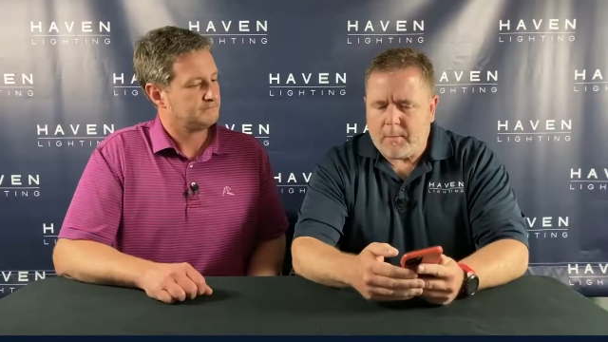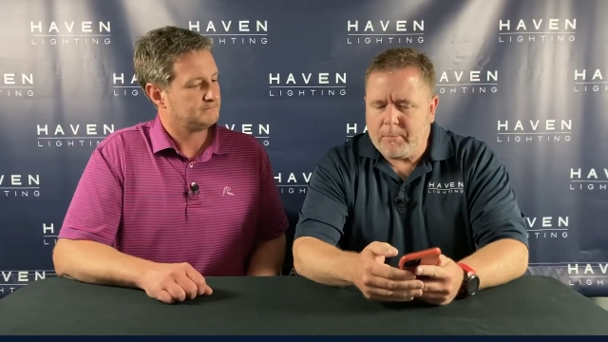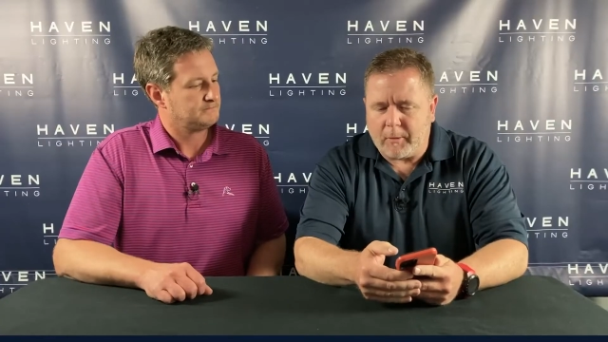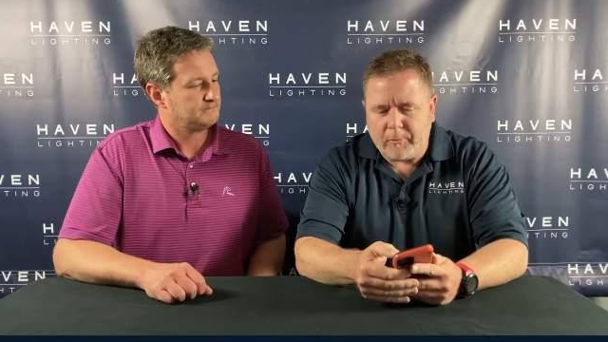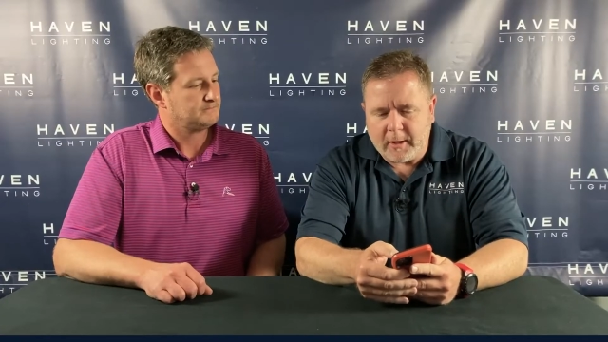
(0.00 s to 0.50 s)
Speaker 1: But
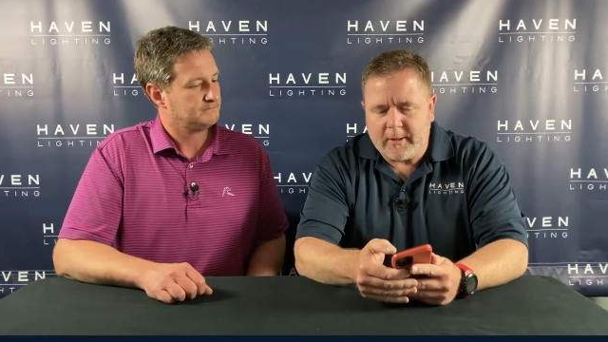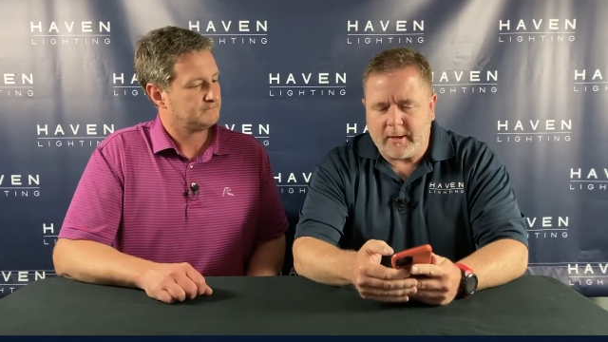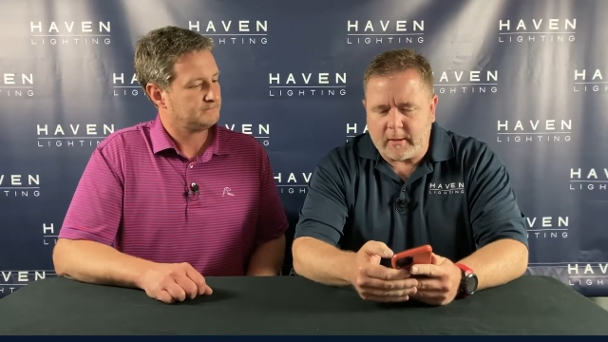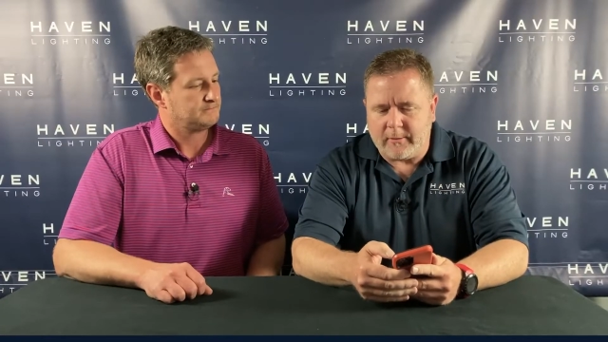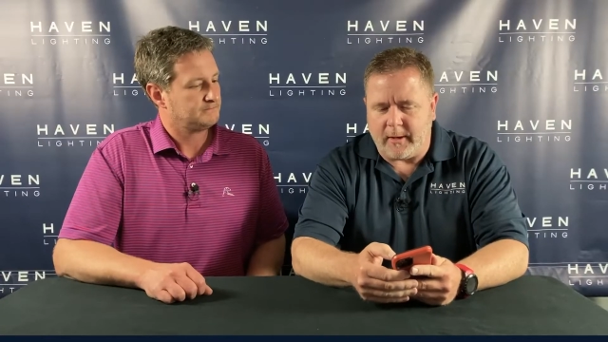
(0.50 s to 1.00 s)
really,
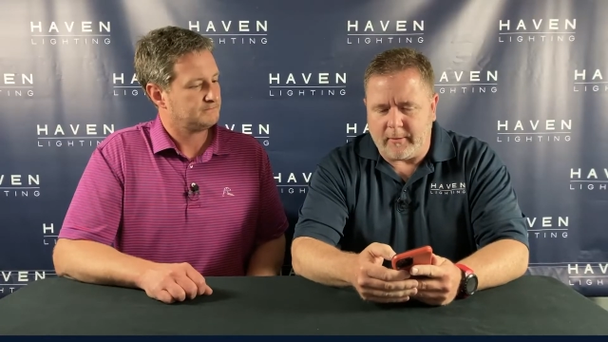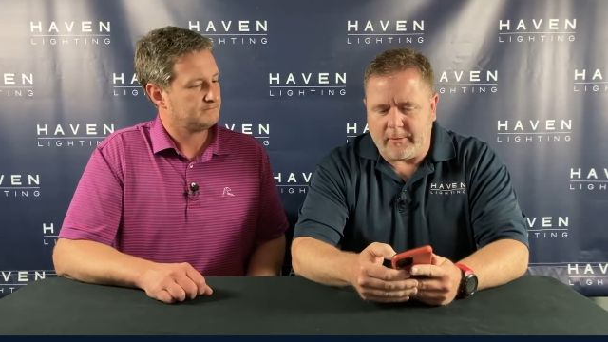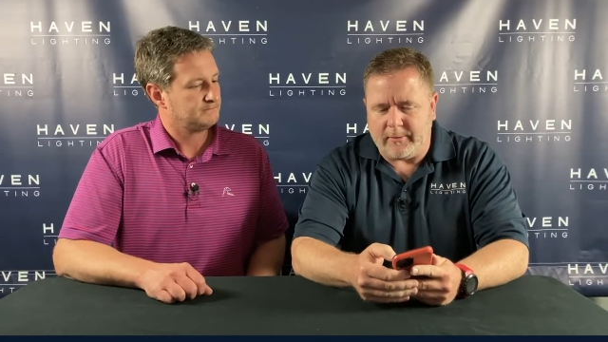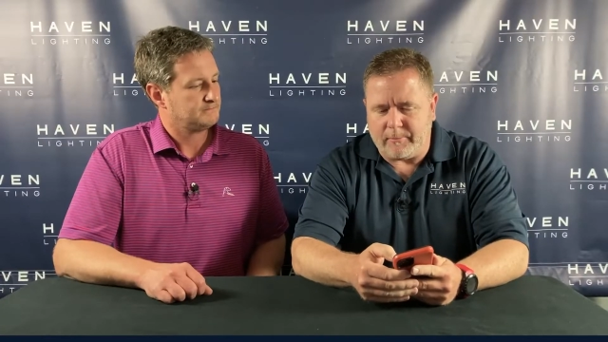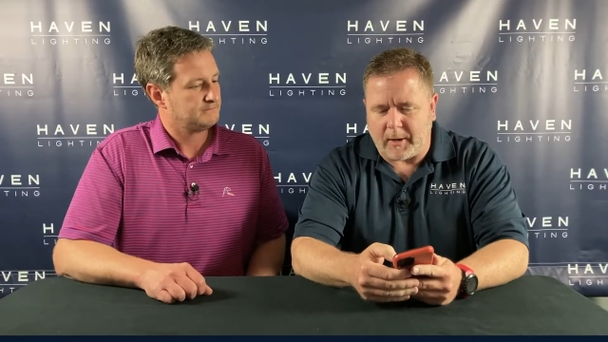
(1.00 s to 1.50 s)

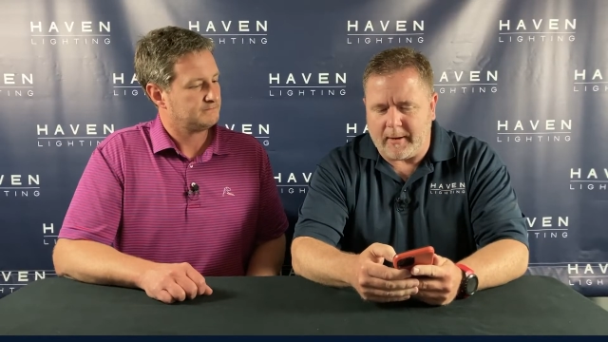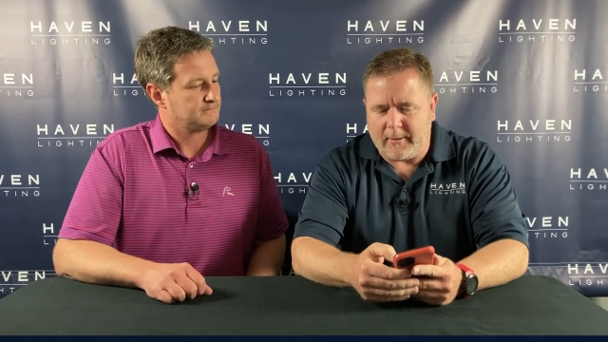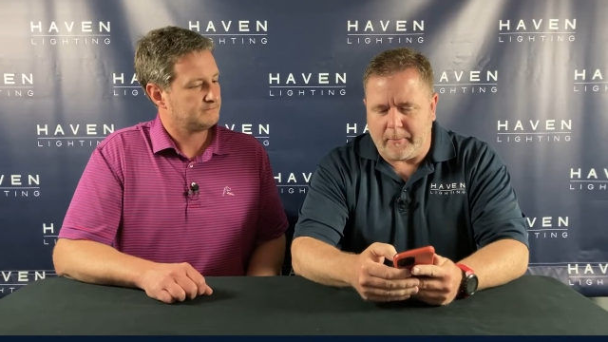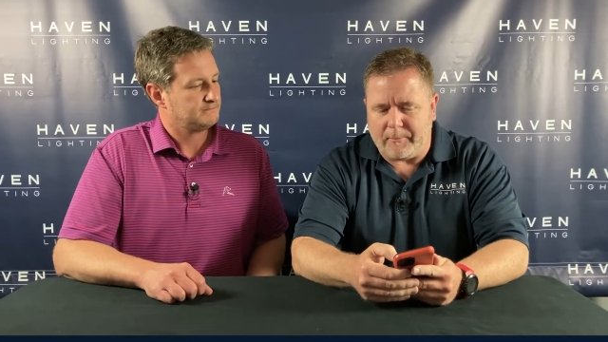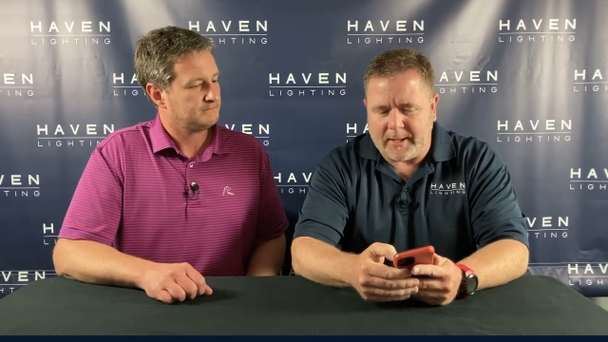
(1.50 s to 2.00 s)
probably the
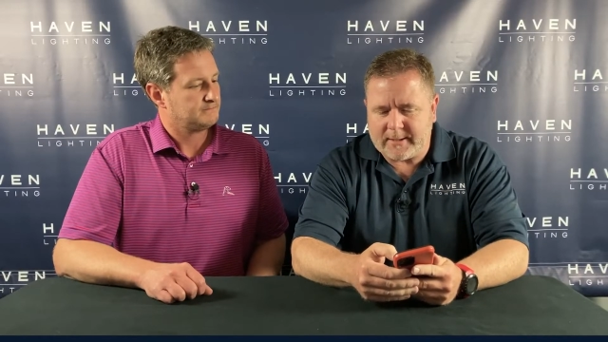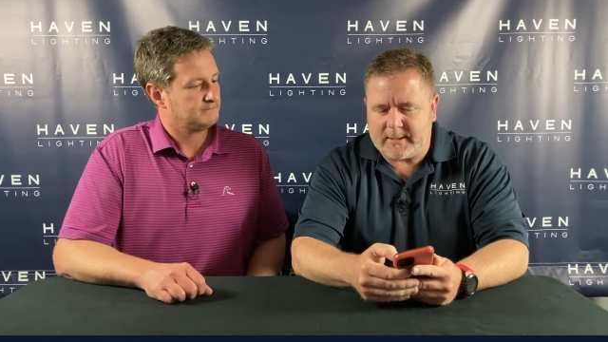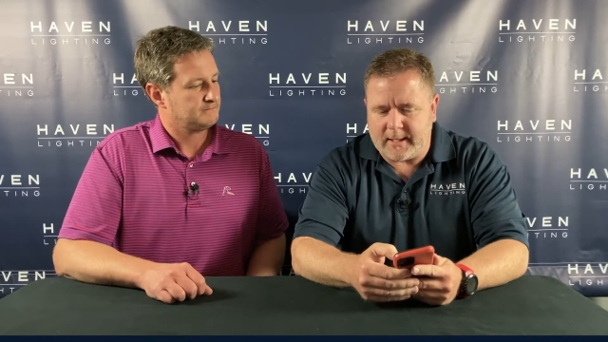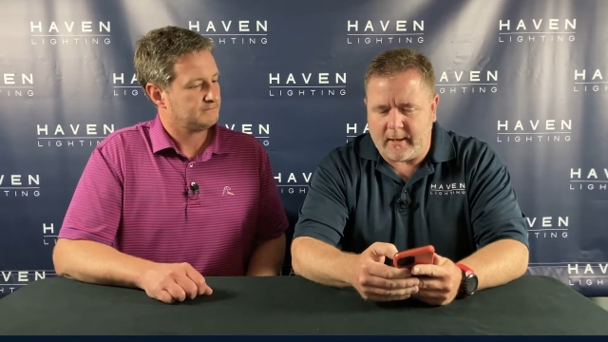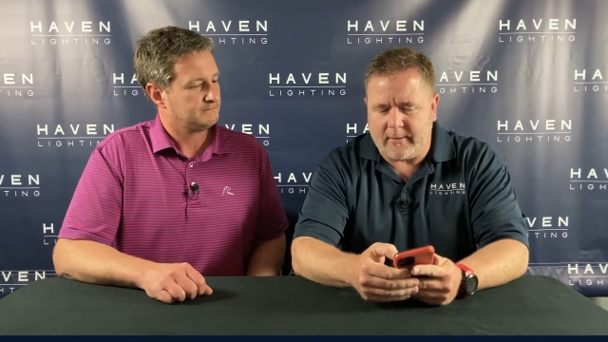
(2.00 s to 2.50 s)
best thing
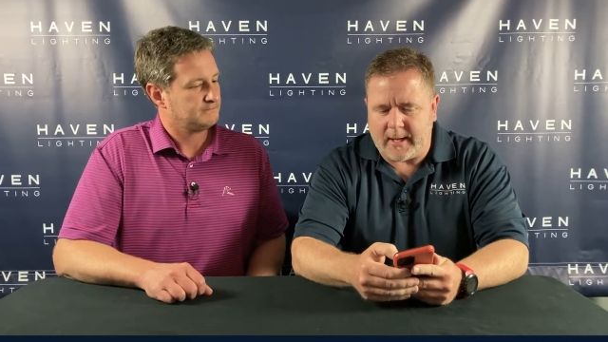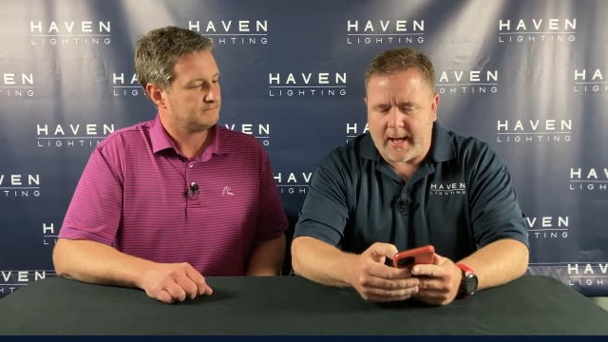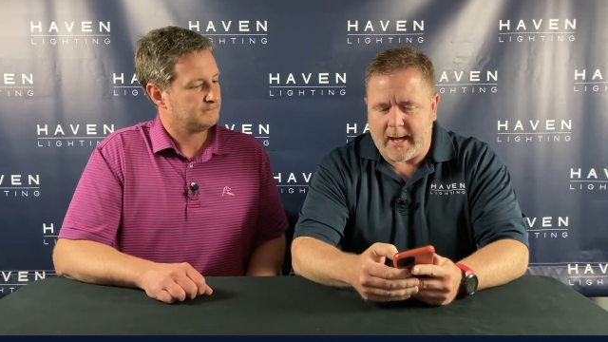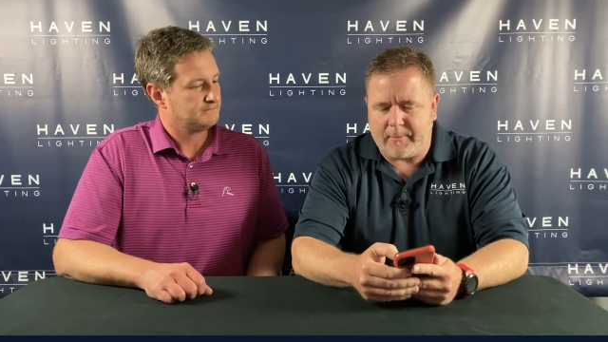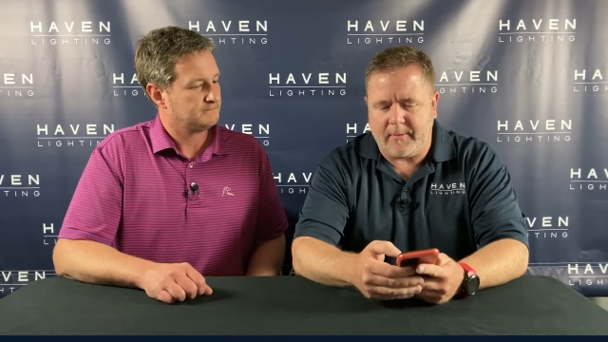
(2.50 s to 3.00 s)
on the
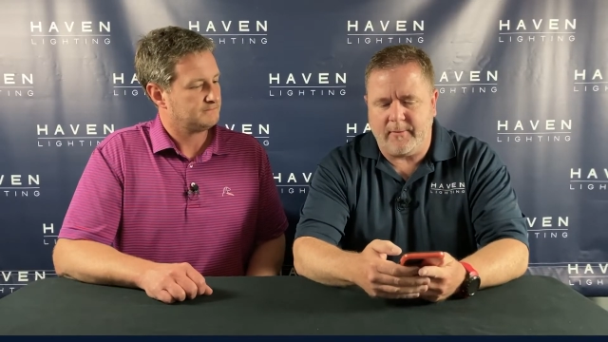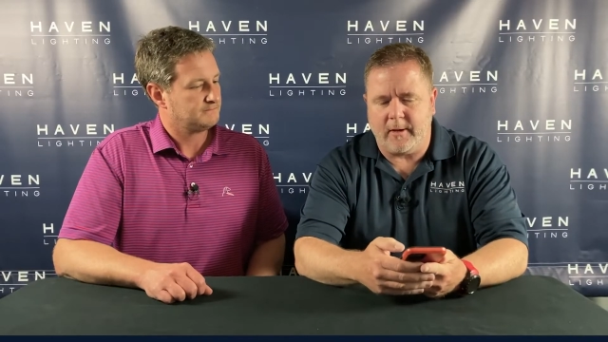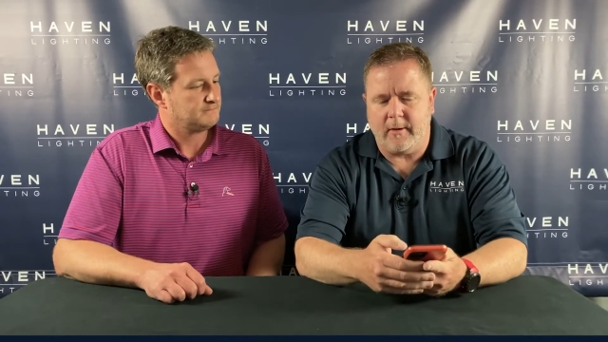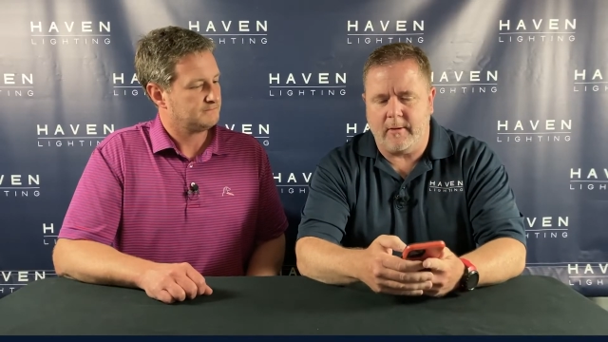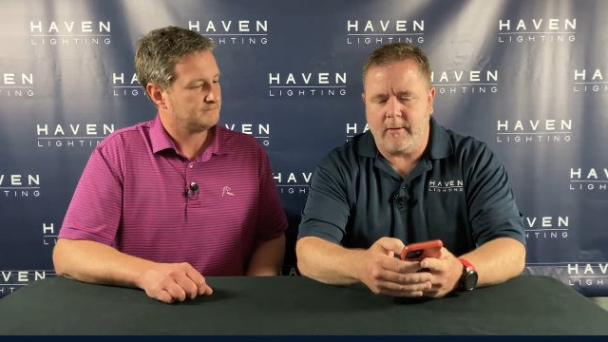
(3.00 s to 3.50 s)
app, if you go
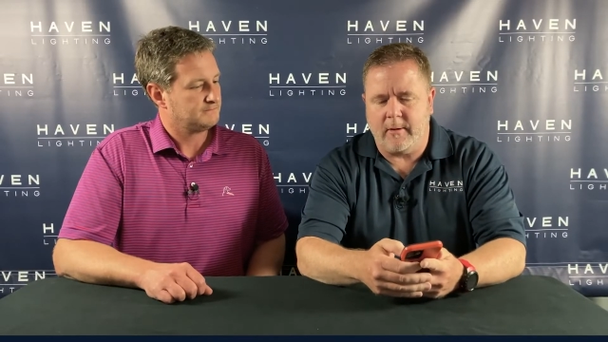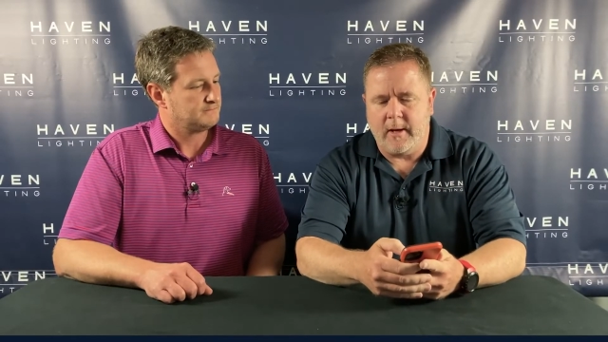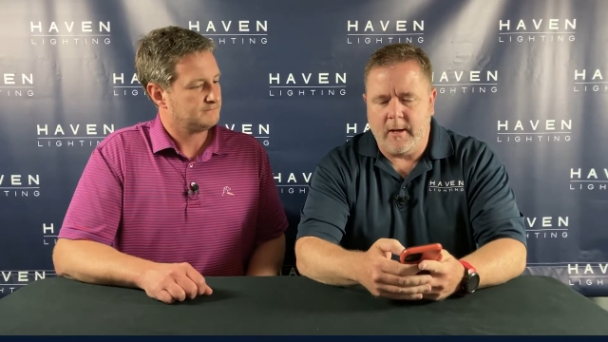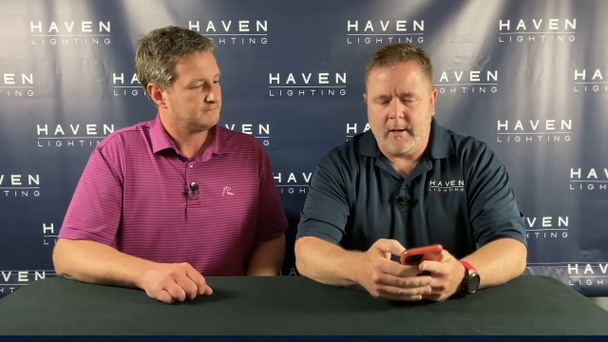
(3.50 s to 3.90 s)
to